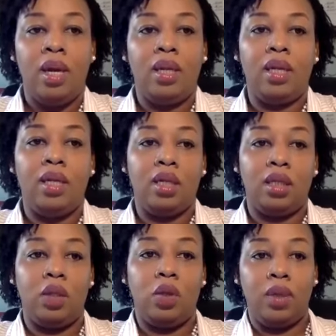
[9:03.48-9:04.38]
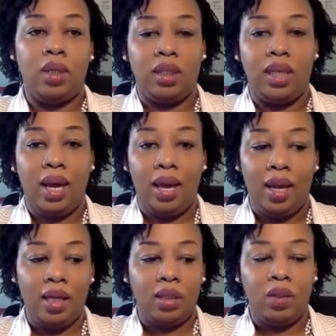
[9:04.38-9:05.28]
and then there's a
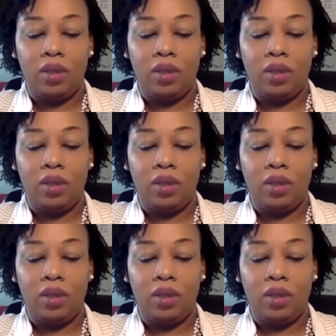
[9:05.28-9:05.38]
USCIS.